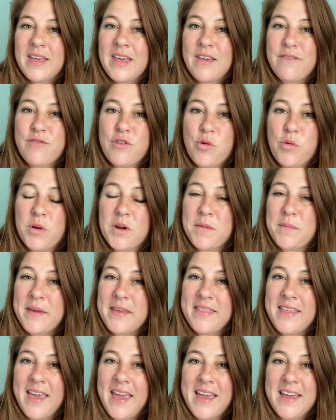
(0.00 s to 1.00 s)
If you want to be
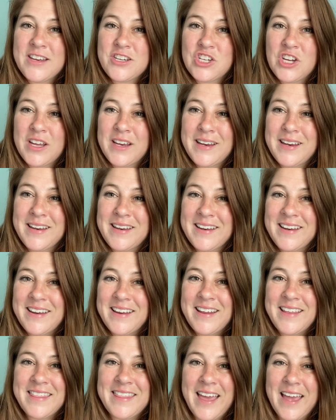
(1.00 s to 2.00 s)
the agent
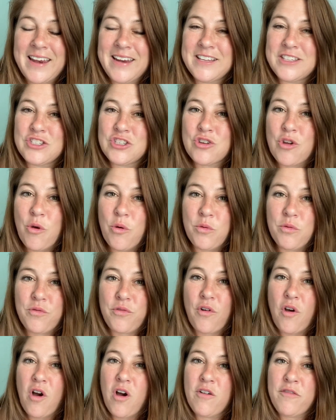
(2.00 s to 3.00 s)
that is known
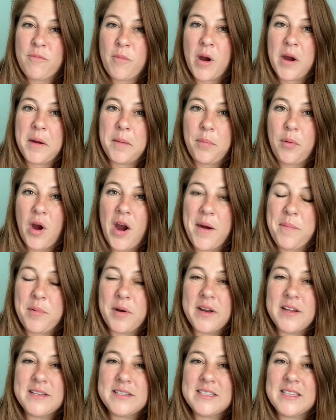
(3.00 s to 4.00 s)
for off-market
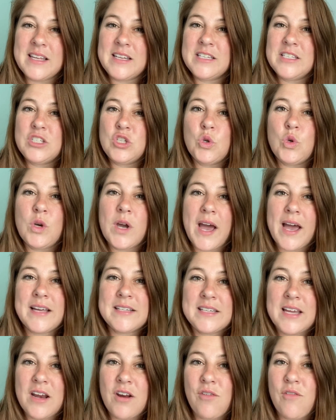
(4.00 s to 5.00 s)
properties, then do
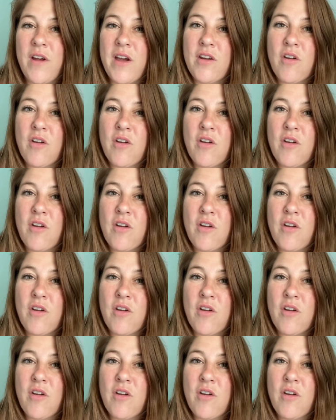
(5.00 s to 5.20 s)
content around